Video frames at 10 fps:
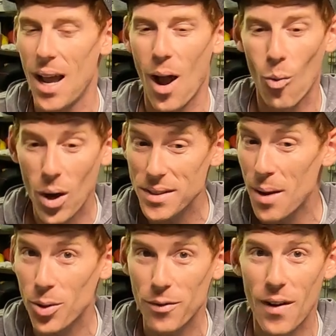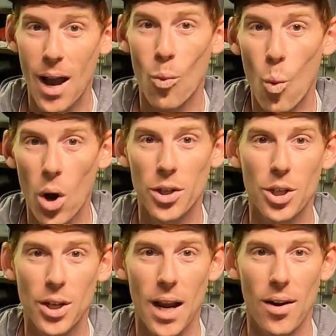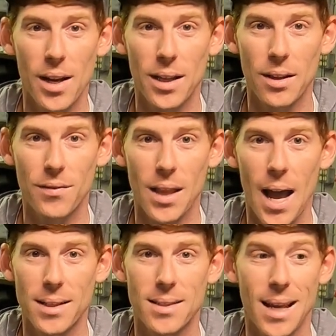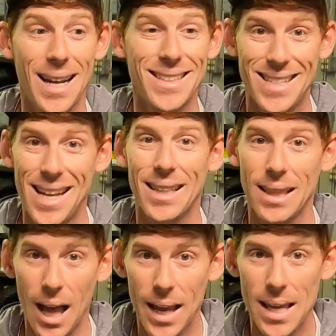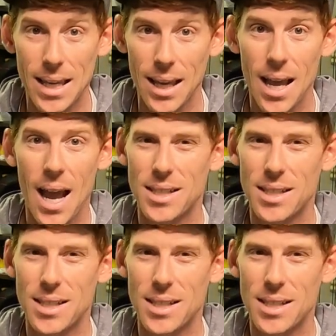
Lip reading: I was able to find one good area in the flats that I did like.